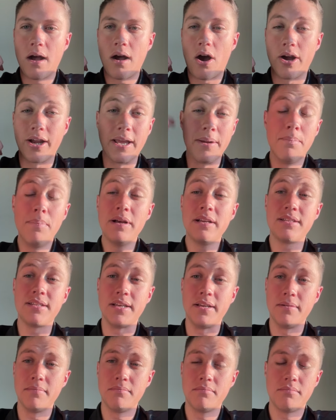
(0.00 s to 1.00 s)
get
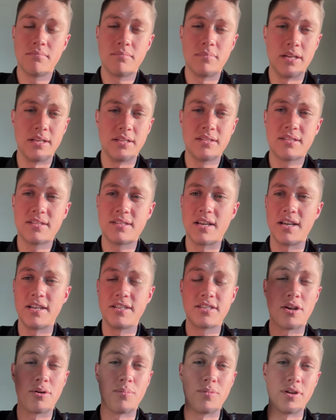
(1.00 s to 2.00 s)
busy. Let's say
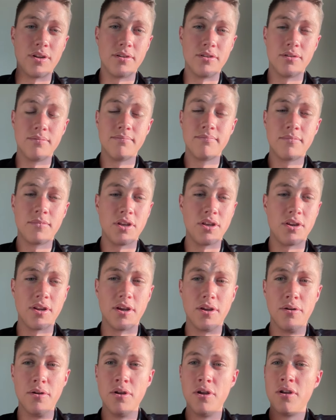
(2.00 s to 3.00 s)
someone
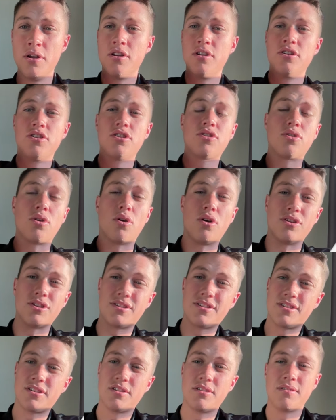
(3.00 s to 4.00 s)

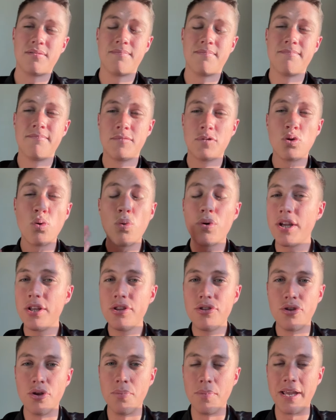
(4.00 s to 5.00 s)
starts talking
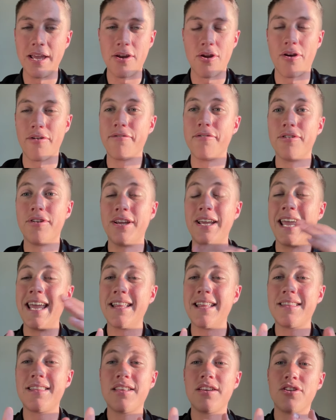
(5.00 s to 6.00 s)
to me and I
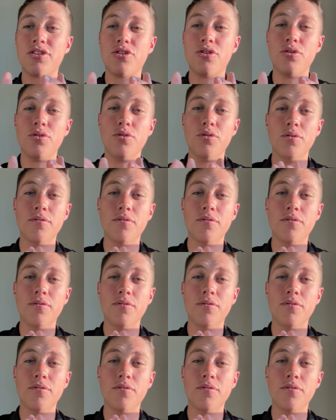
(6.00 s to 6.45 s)
forget to